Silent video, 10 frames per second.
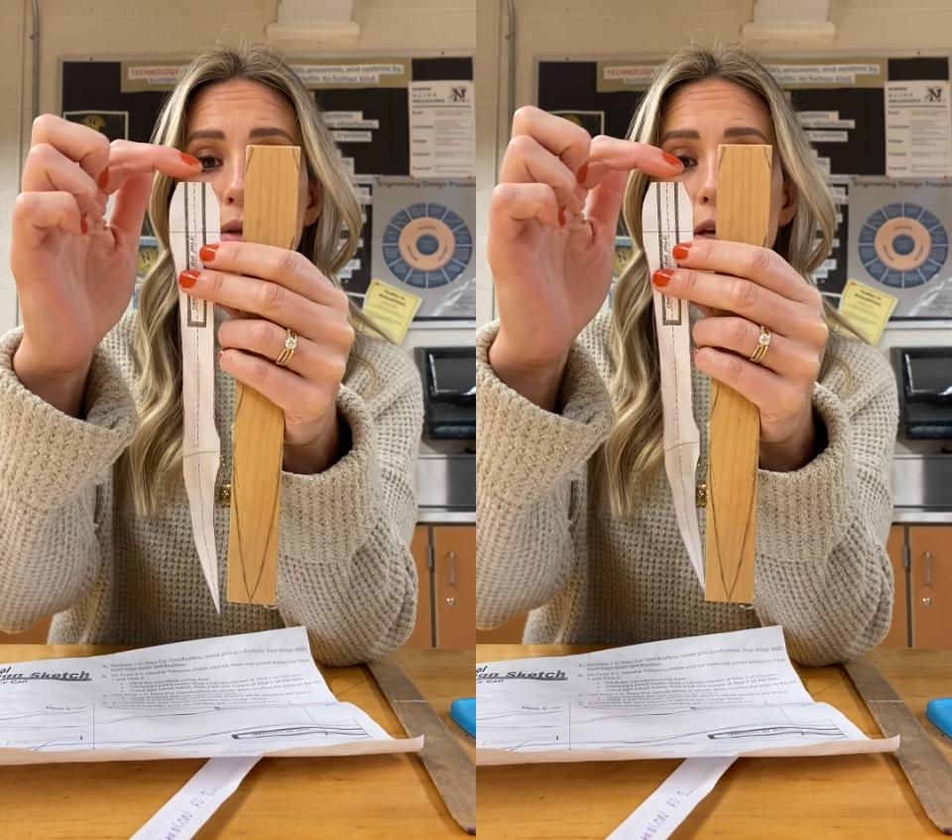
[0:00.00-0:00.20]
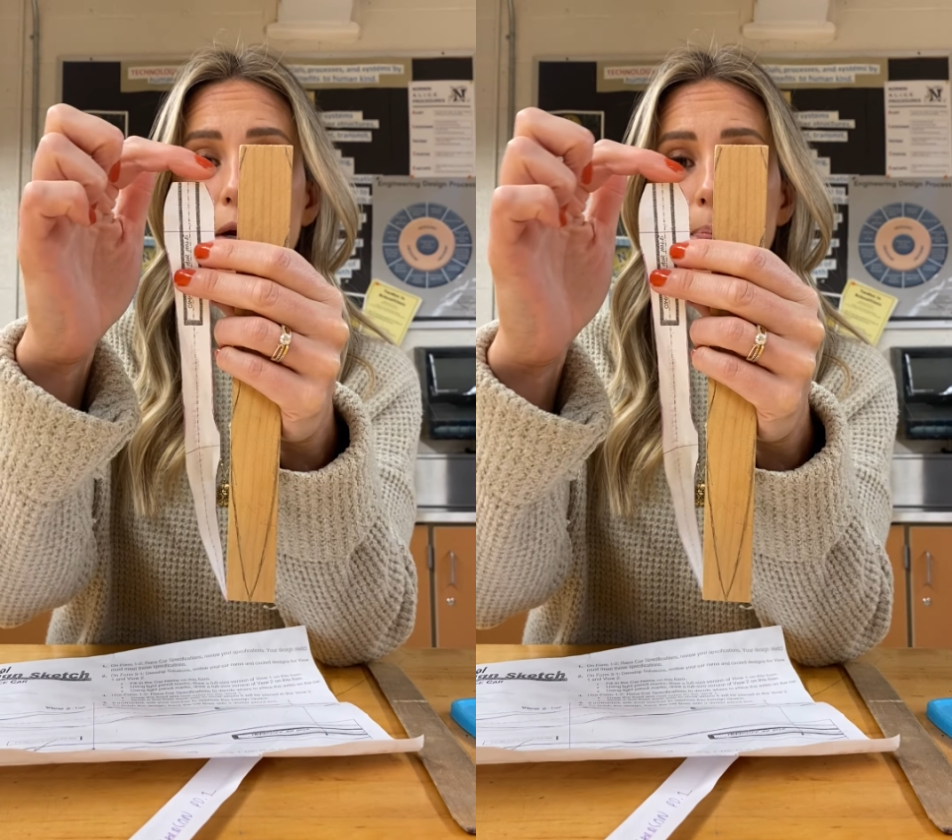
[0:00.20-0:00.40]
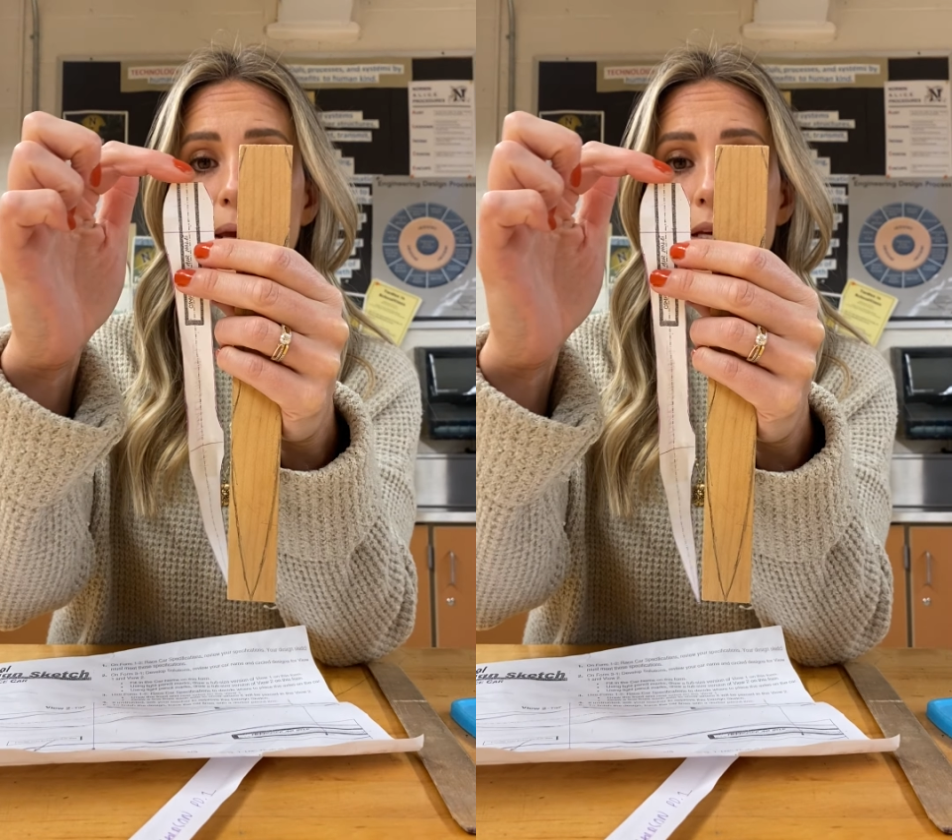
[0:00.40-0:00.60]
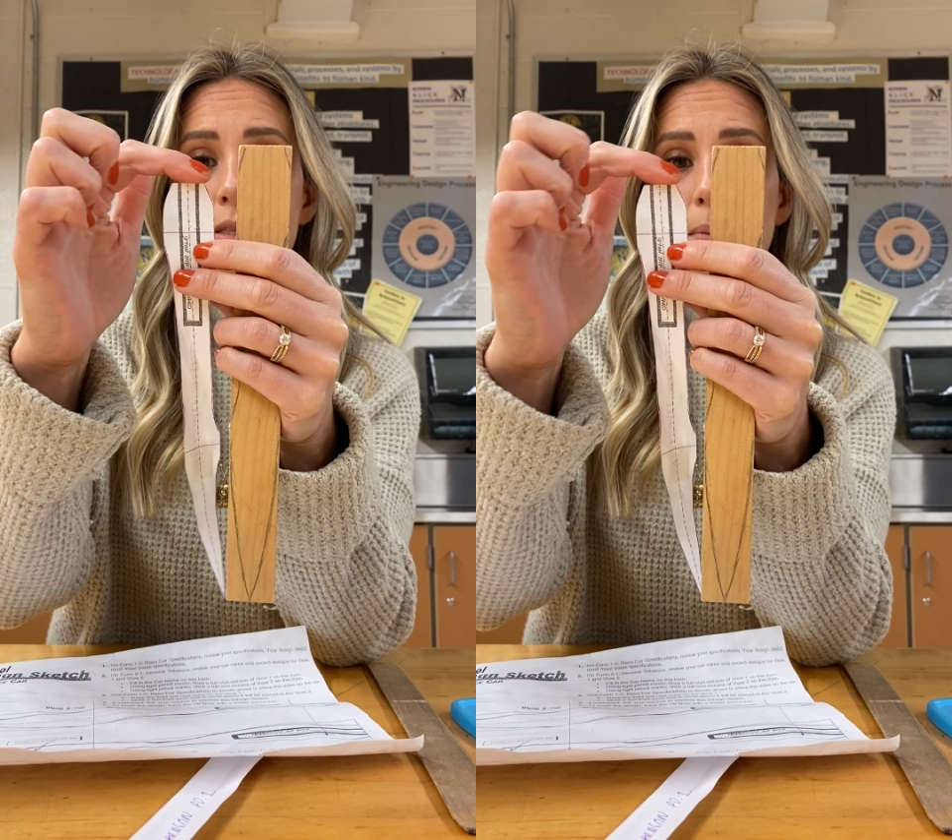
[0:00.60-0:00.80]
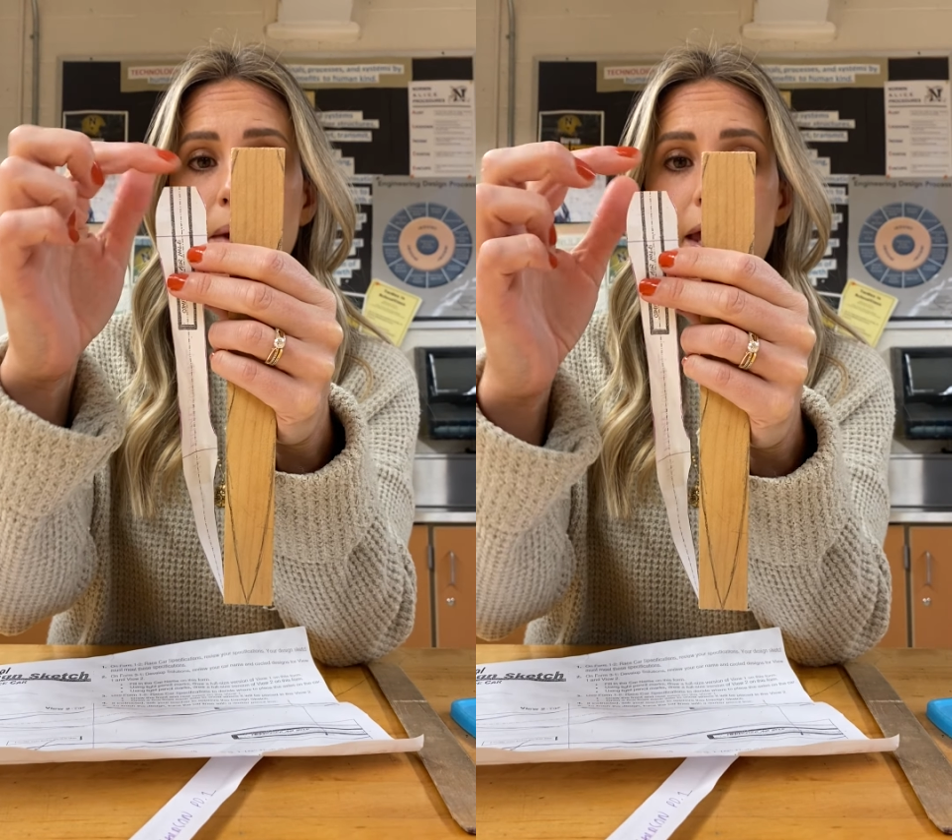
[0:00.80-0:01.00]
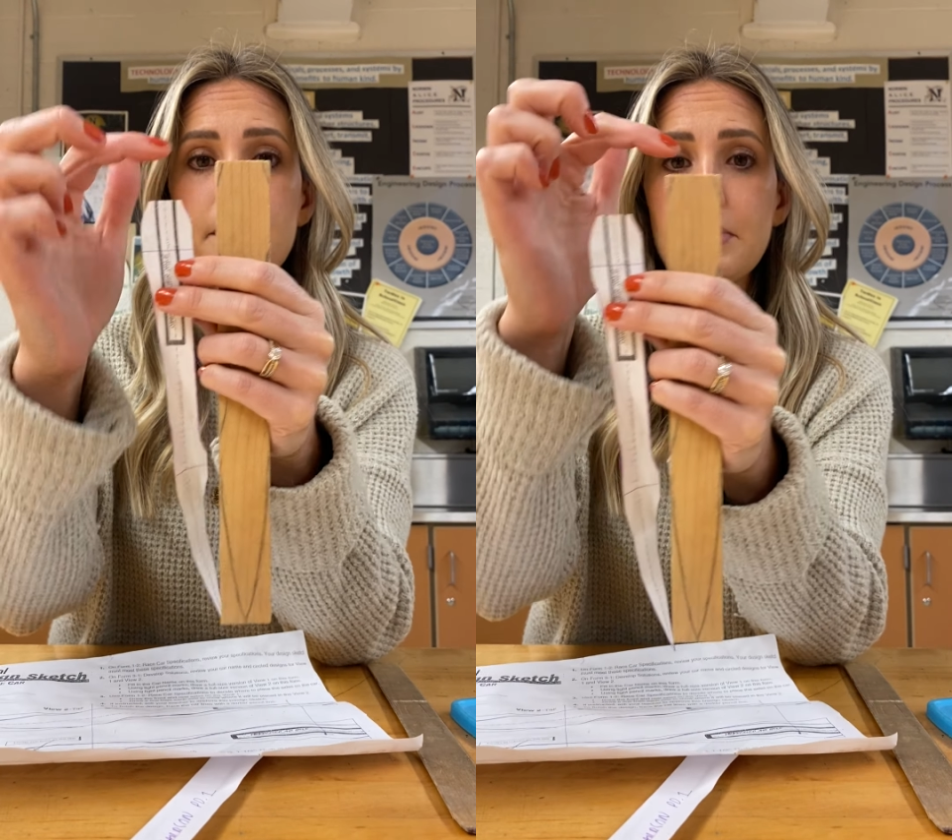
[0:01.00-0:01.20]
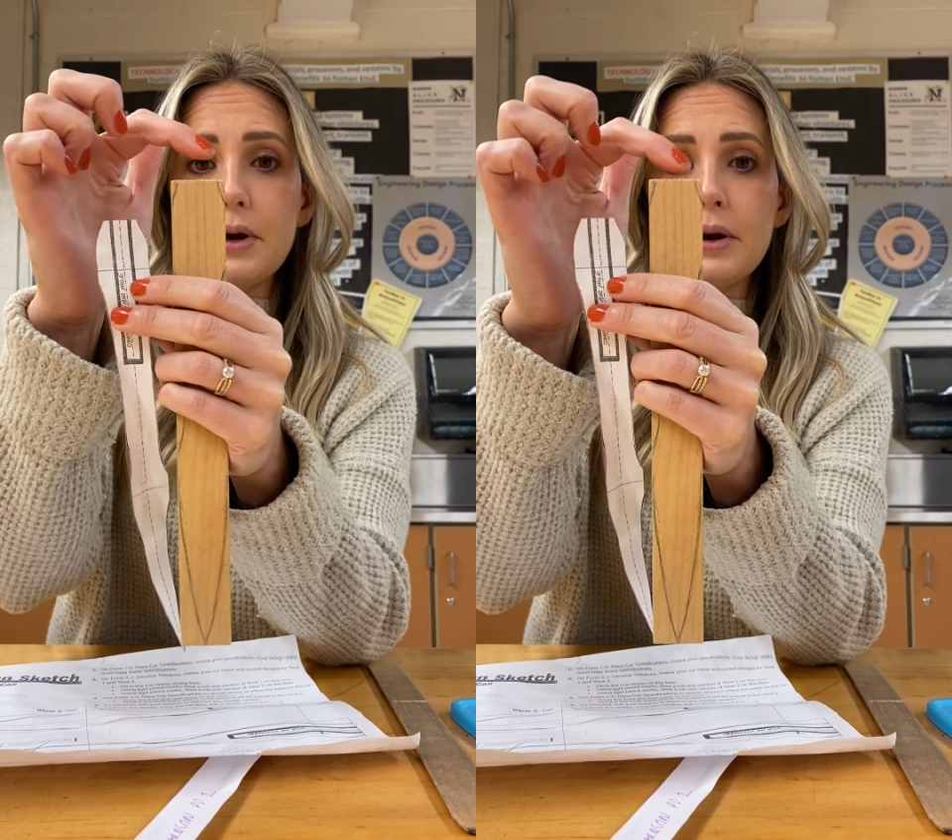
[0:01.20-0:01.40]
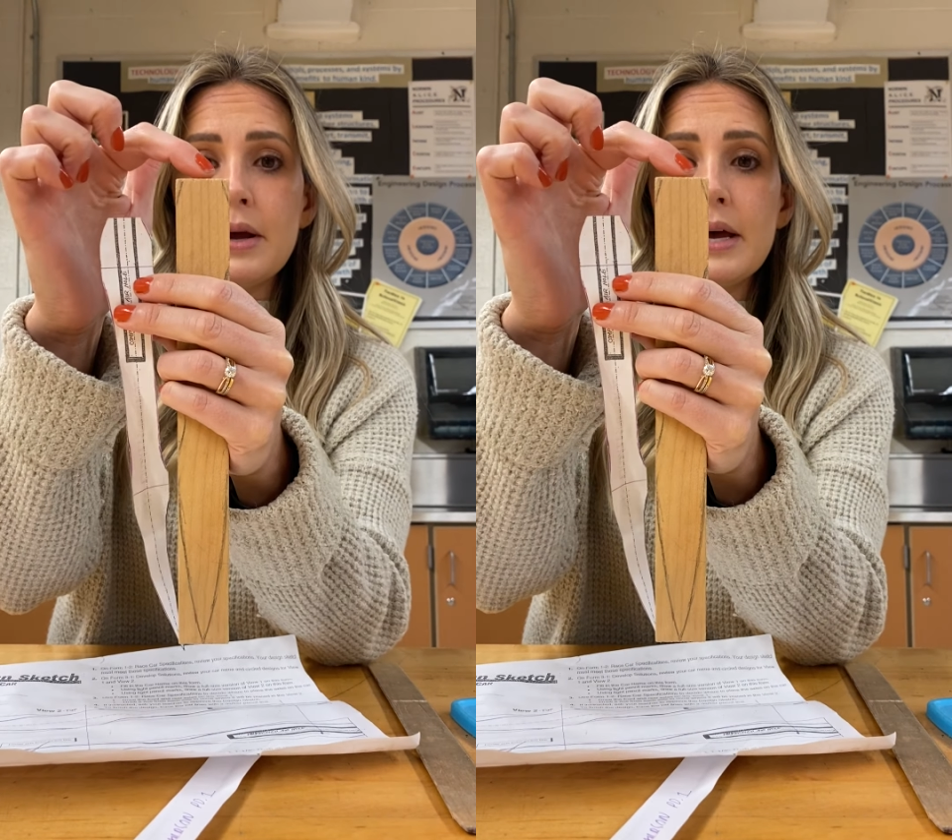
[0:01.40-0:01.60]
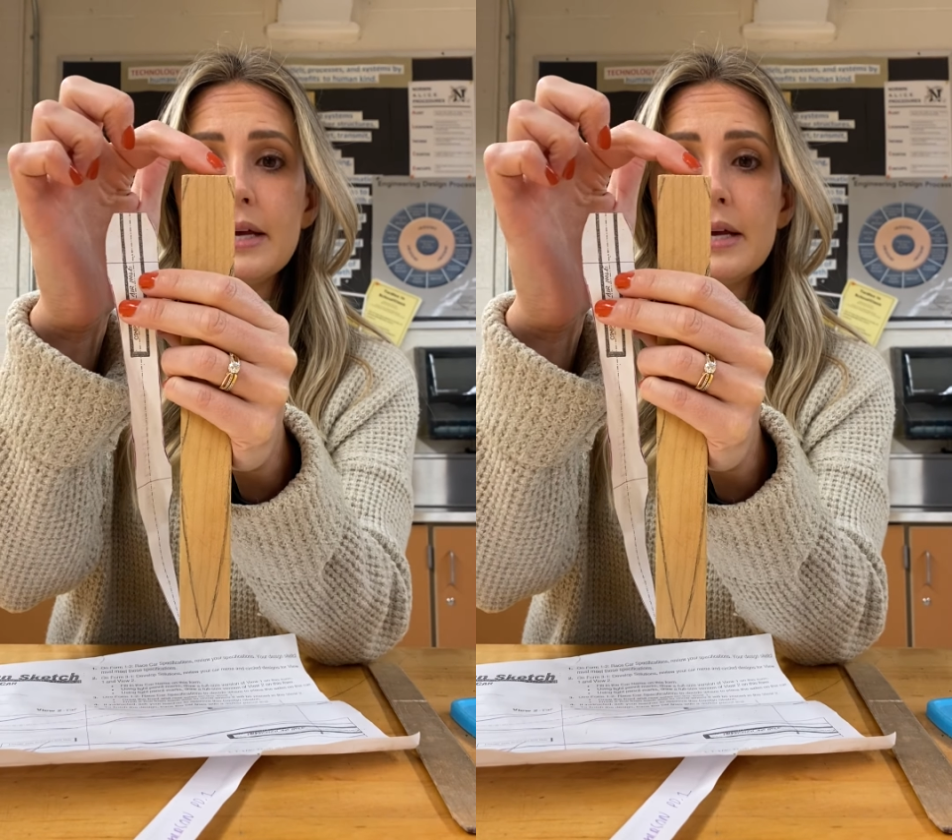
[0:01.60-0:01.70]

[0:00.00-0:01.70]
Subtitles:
that your piece of paper